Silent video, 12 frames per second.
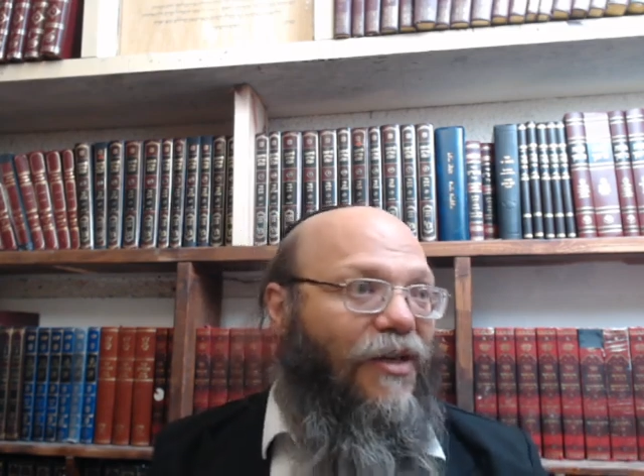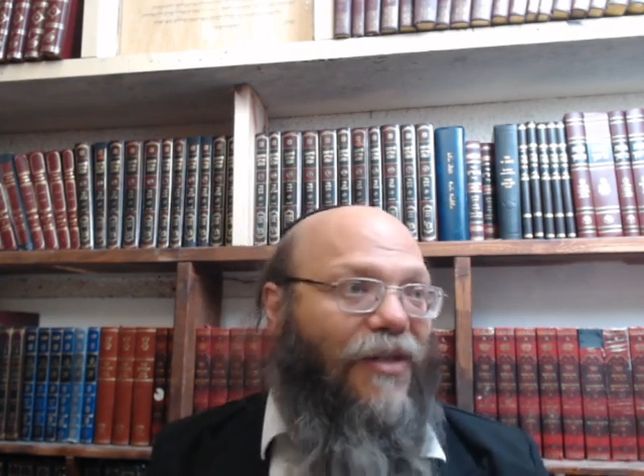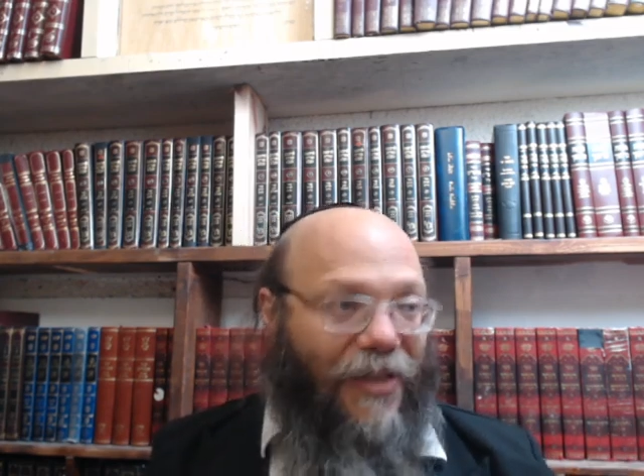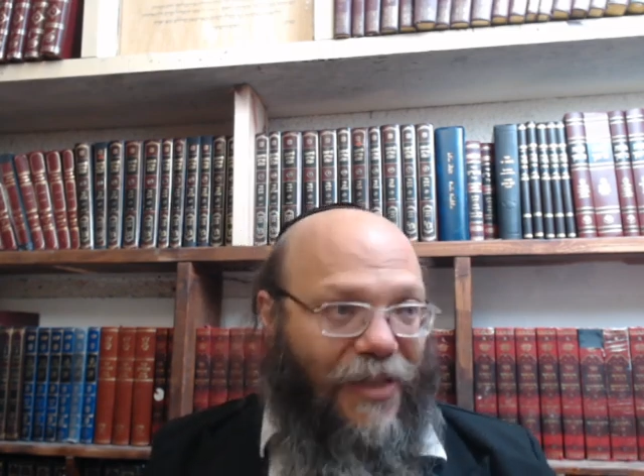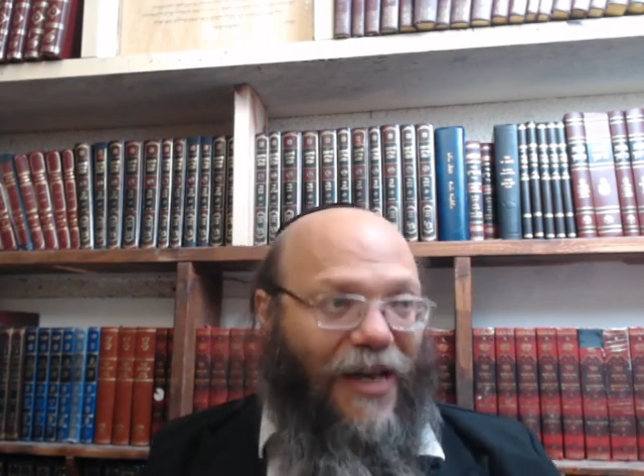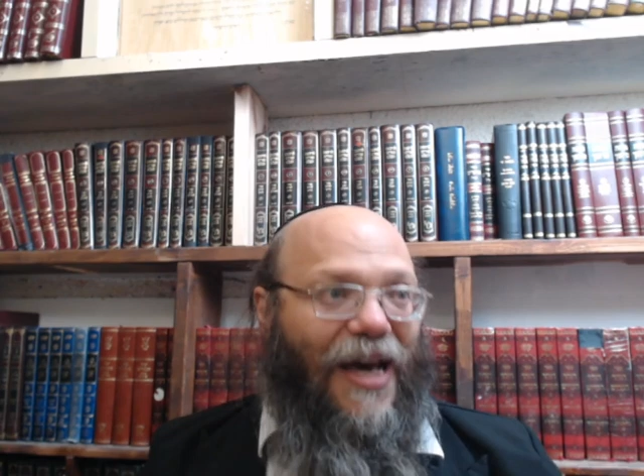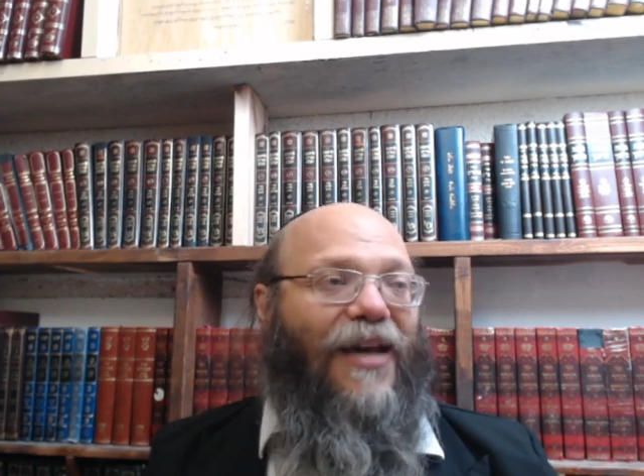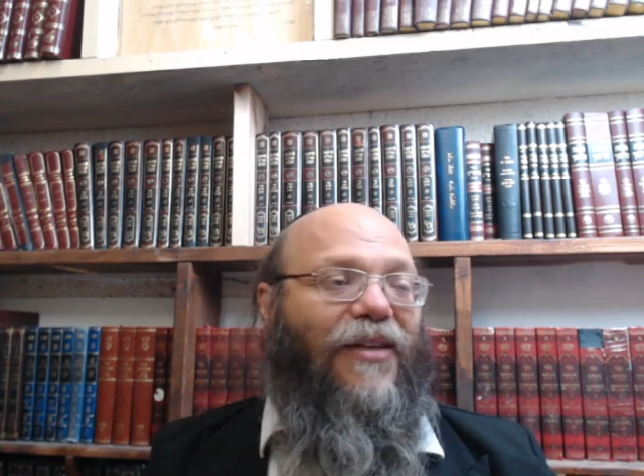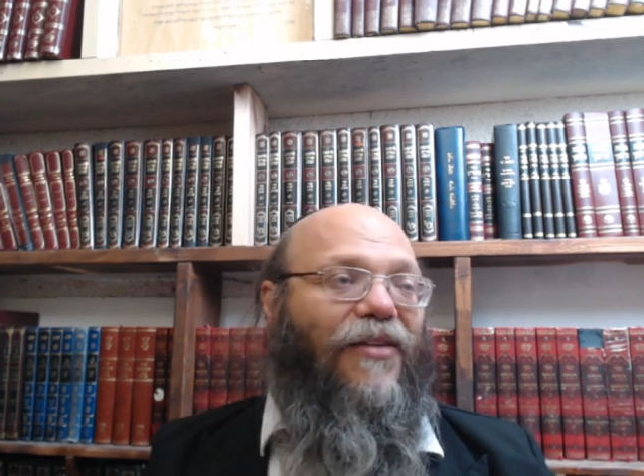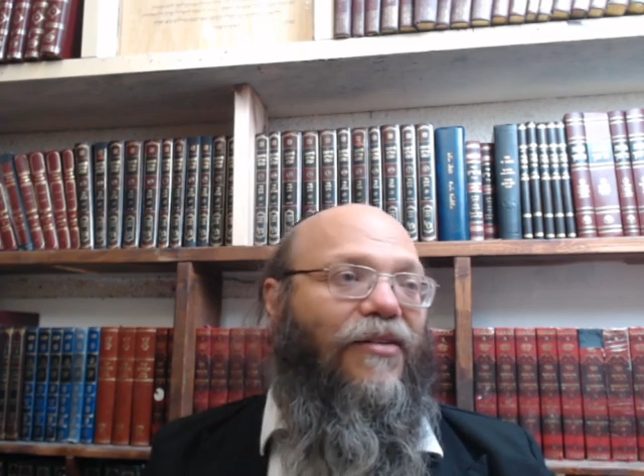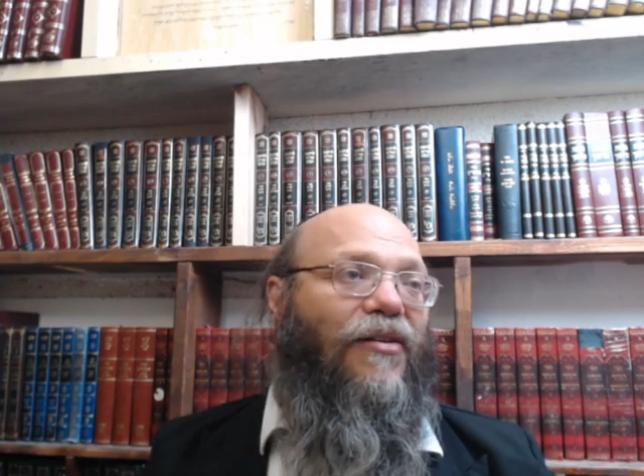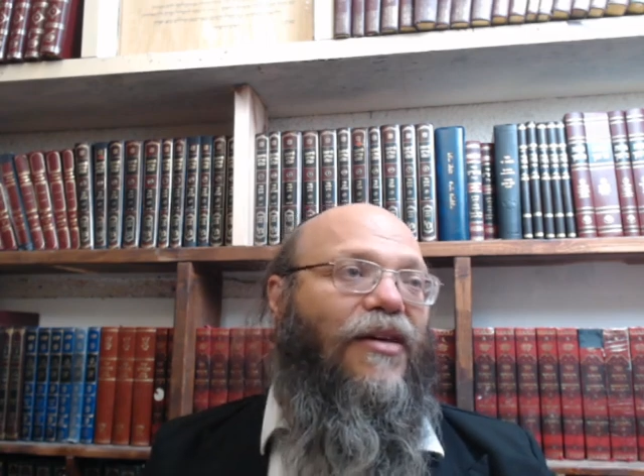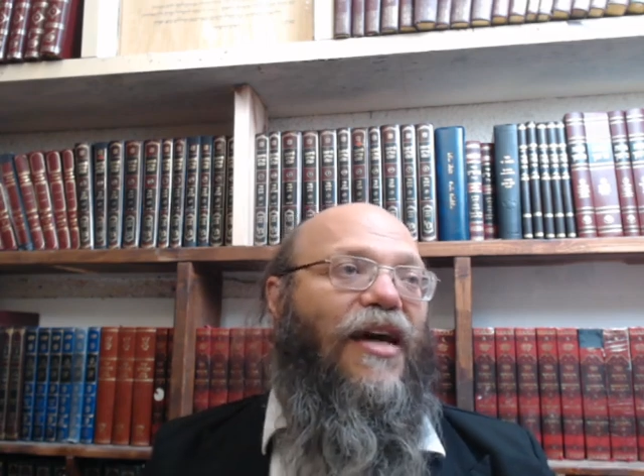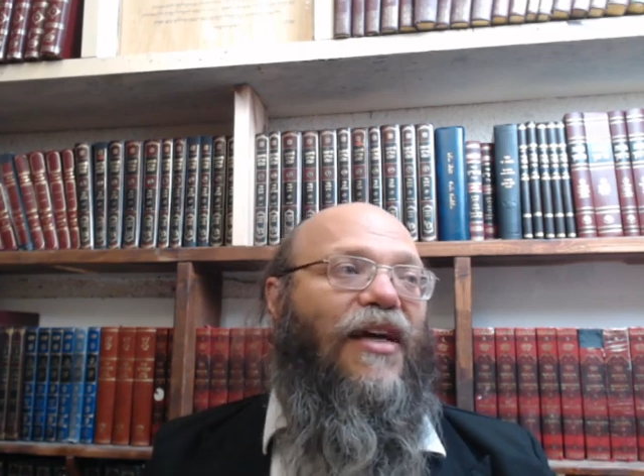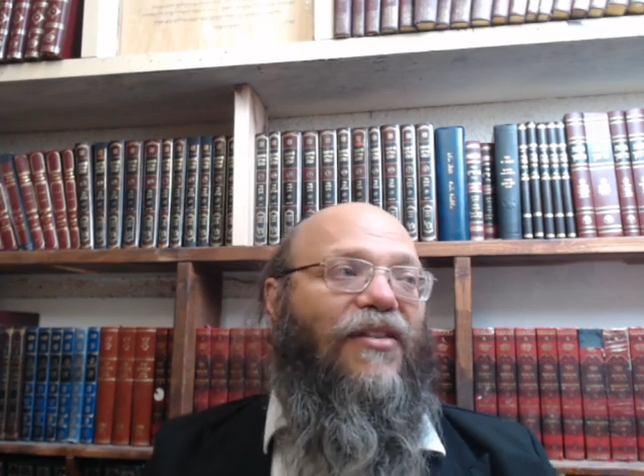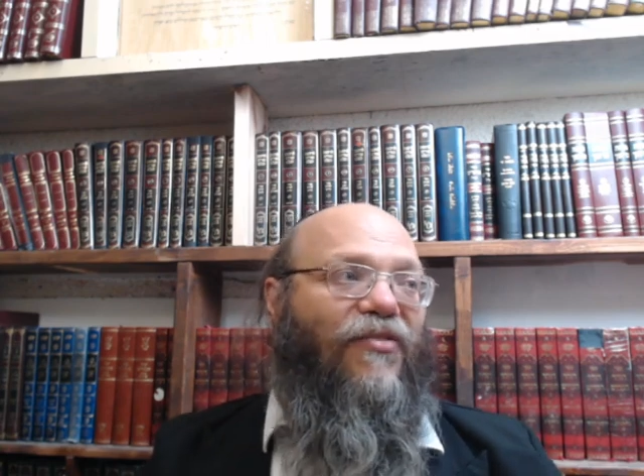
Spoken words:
That the light and the